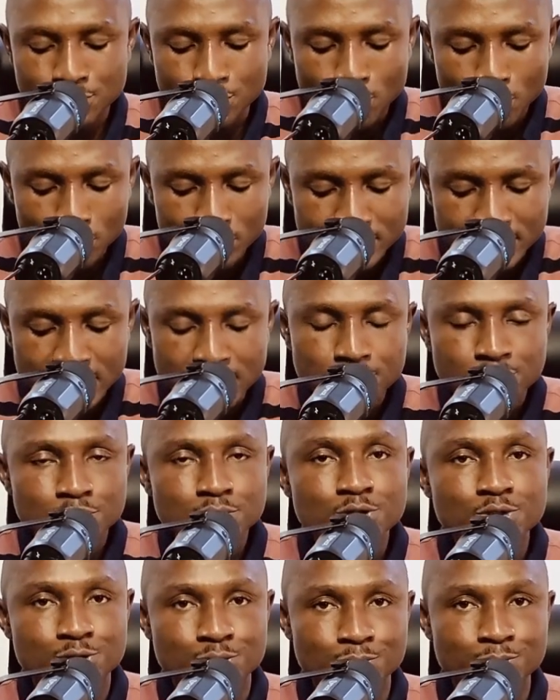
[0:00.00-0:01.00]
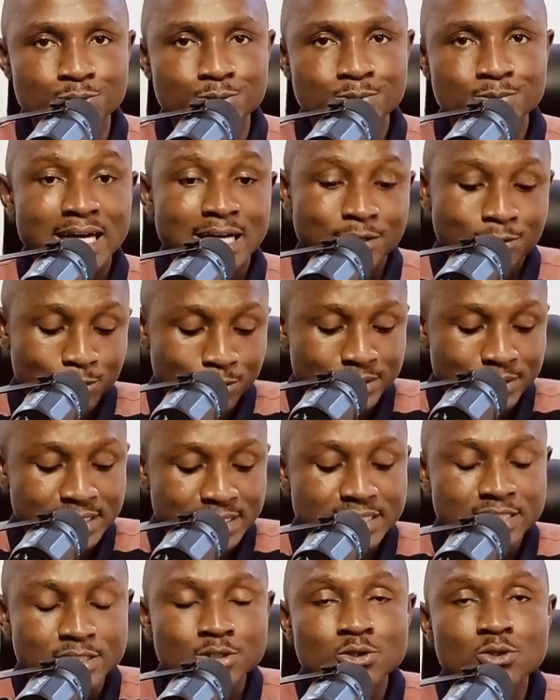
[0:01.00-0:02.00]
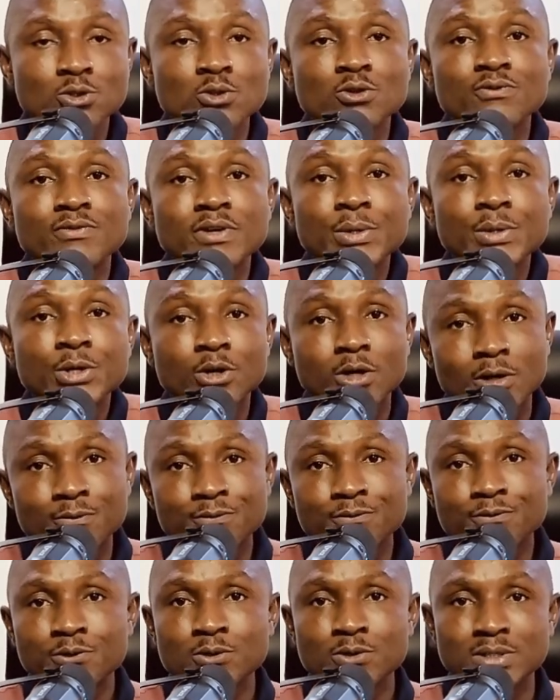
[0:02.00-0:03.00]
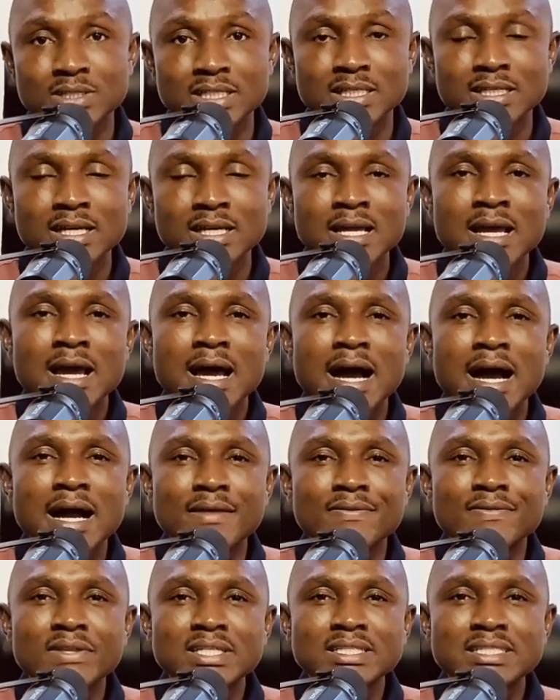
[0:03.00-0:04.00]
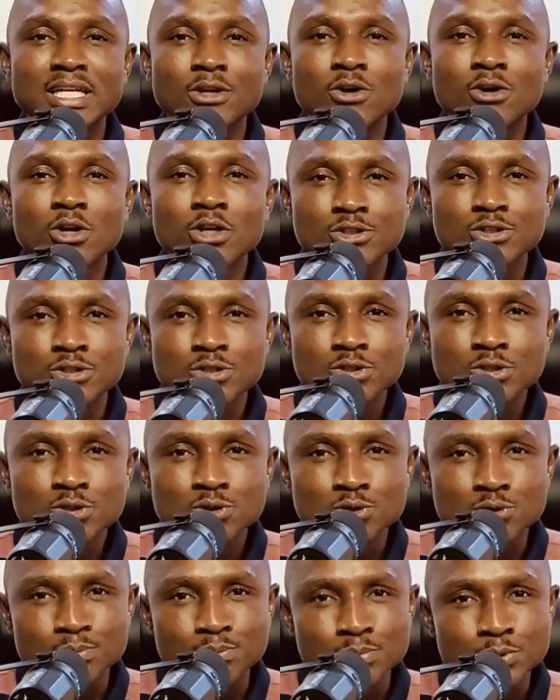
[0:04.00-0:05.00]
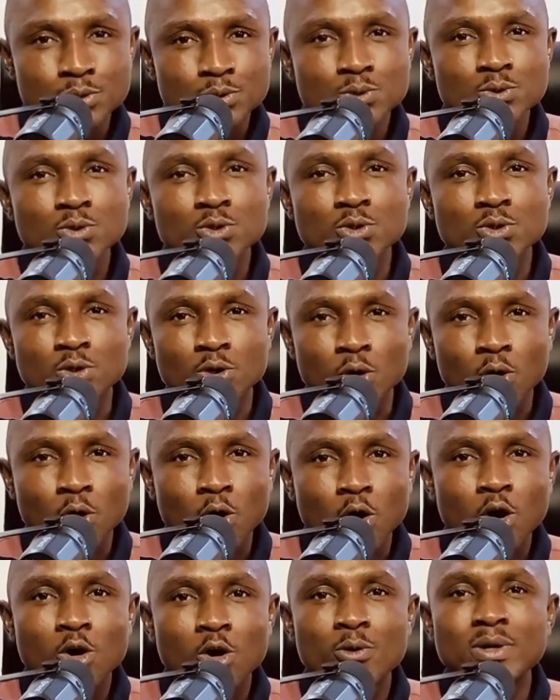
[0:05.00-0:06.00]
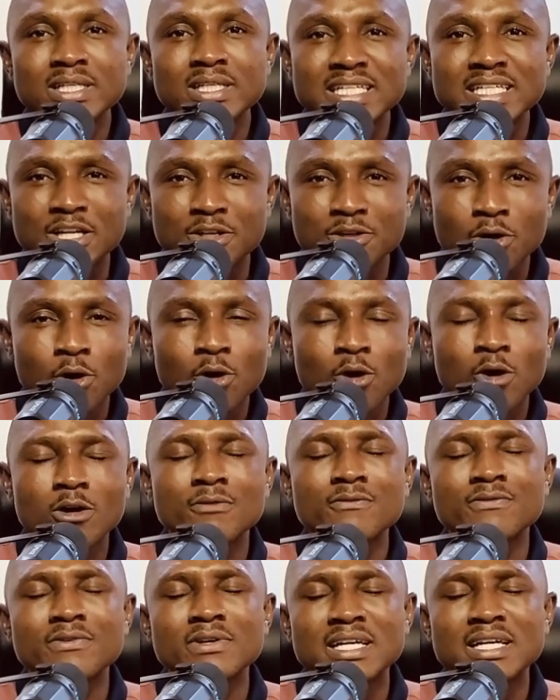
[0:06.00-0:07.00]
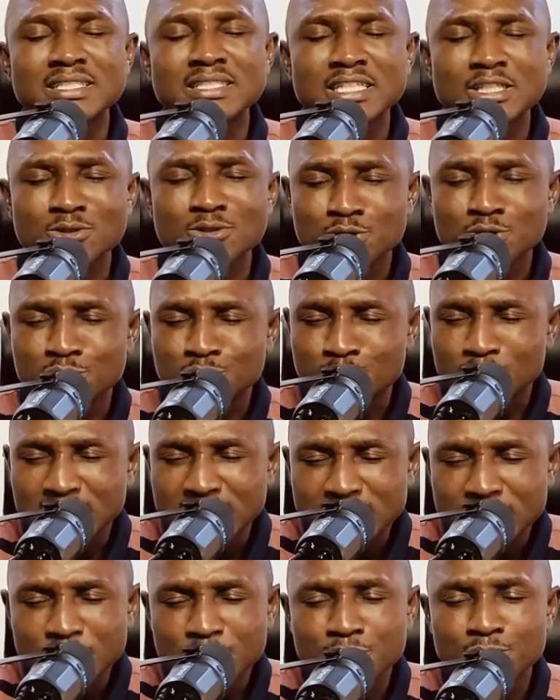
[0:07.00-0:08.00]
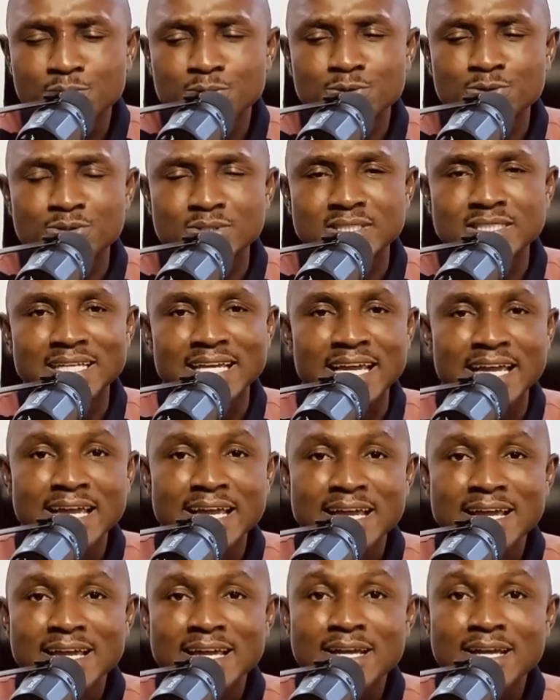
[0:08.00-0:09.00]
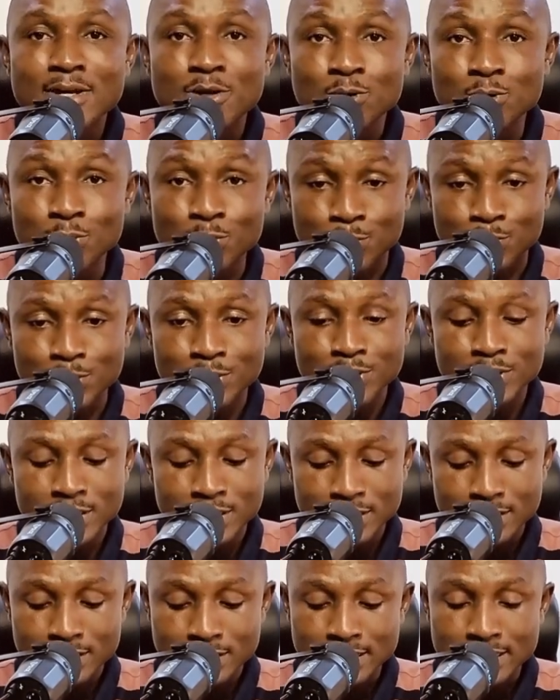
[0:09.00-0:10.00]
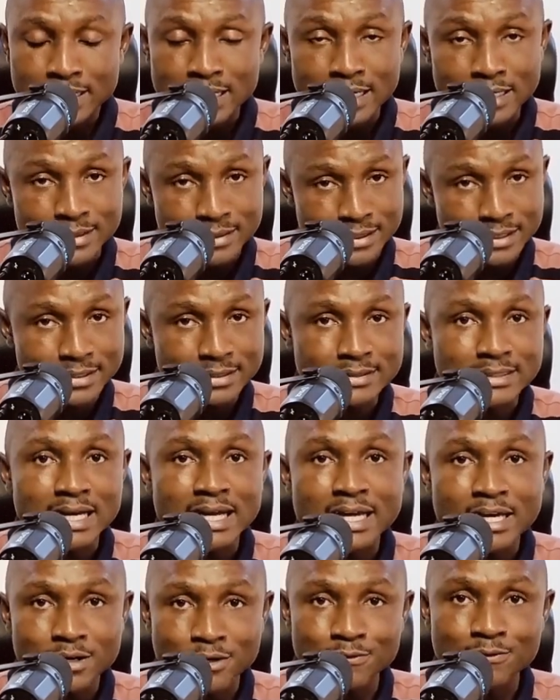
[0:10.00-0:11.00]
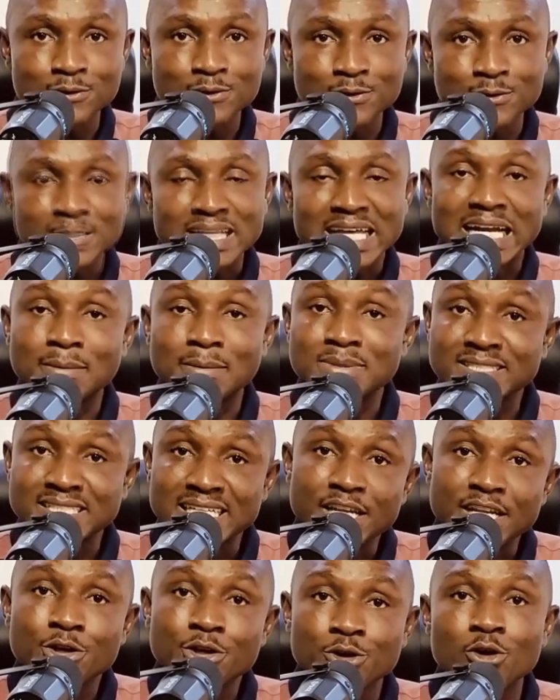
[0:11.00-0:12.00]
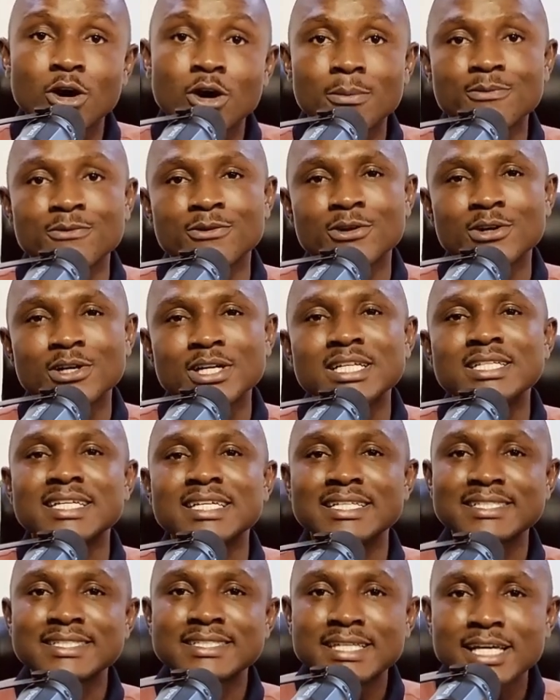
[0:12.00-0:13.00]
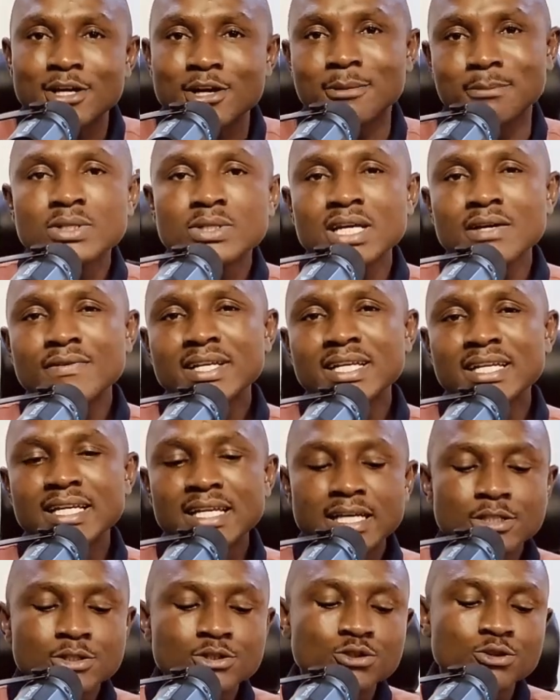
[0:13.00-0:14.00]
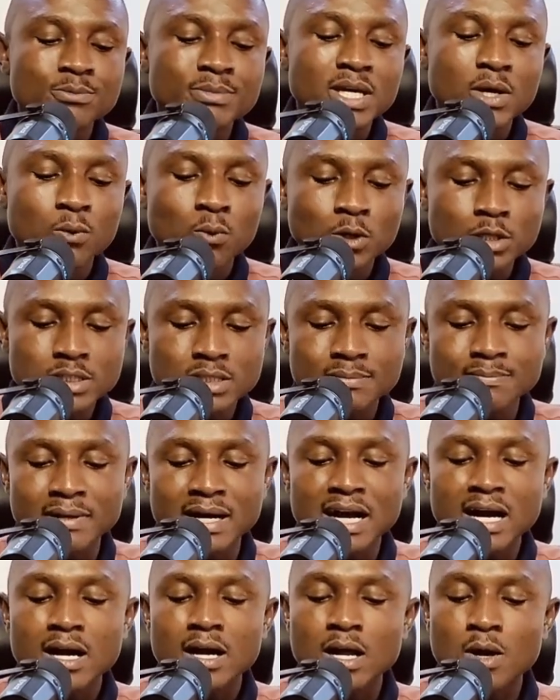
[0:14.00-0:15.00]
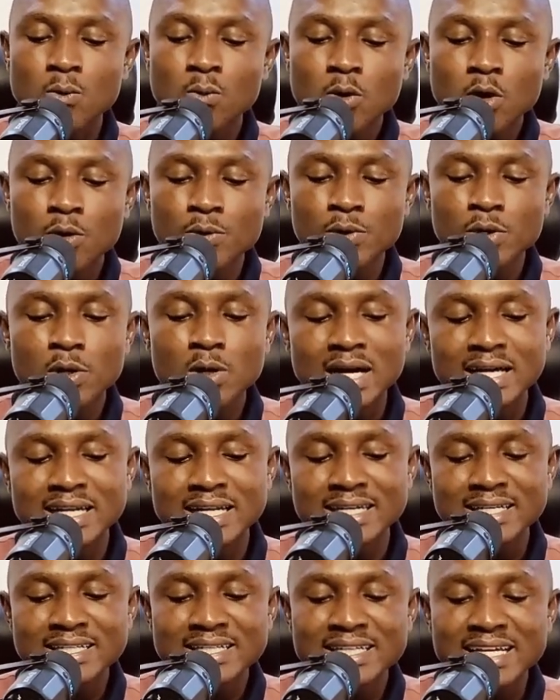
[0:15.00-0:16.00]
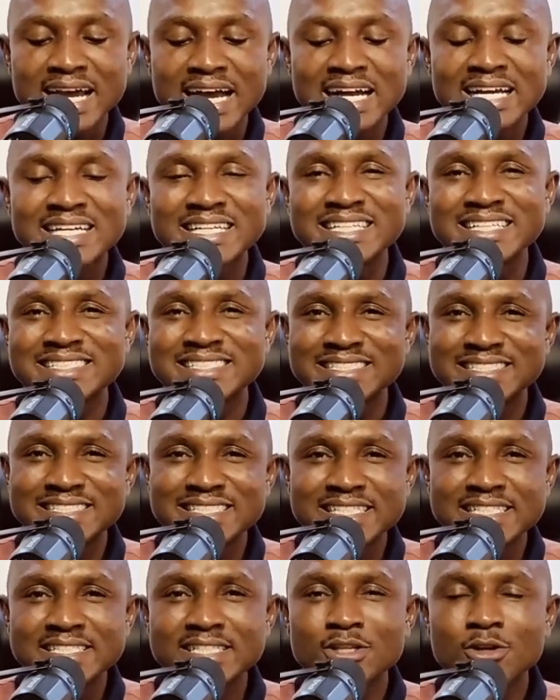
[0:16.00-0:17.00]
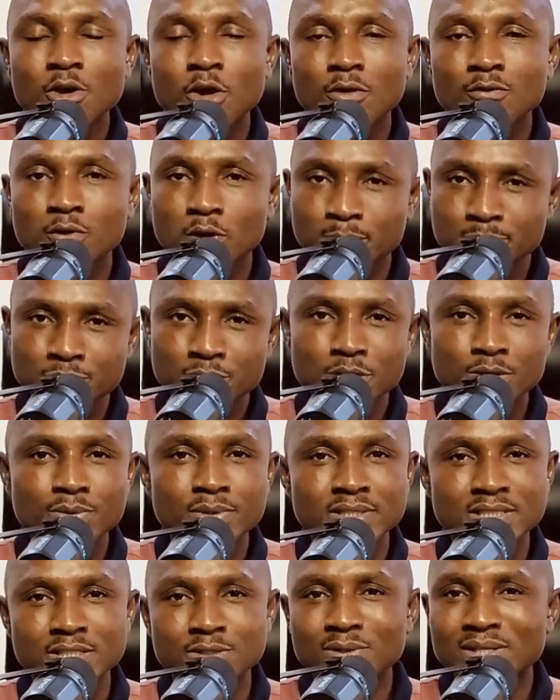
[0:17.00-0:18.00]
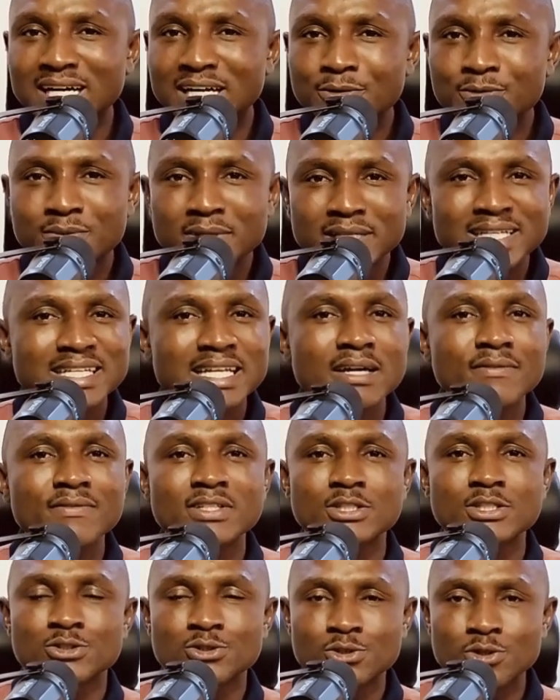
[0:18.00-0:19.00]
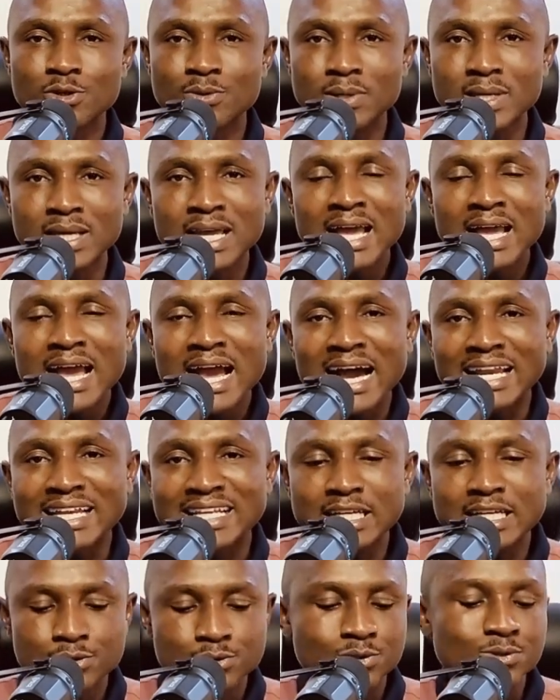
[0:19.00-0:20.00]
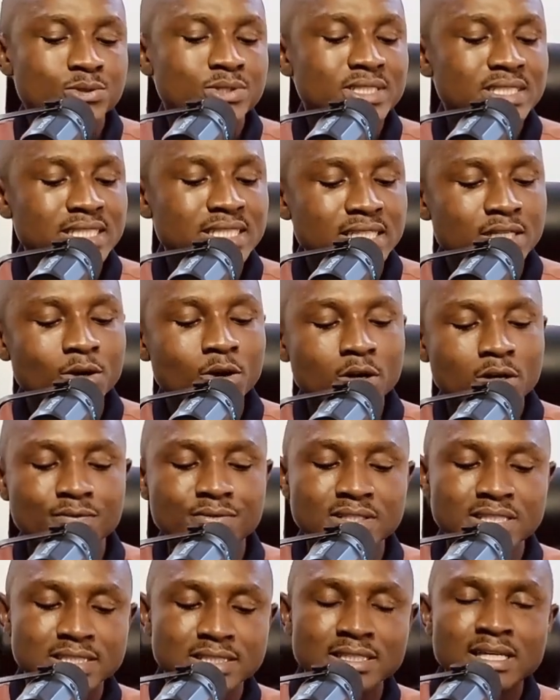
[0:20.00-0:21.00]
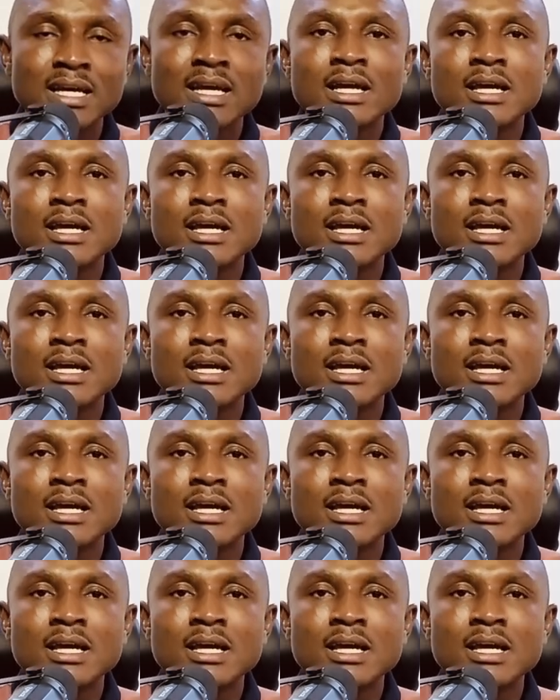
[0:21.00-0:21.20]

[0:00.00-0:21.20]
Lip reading: God takes you through, and those seasons look very confusing, are things that God is using to build your courage and your confidence and to strengthen you to say, look, there are things ahead of you that I'm setting you up for. It's a setup. So David learned to be a worshiper, a warrior, and a leader in a season of obscurity. You can read David's story and get to see all of this.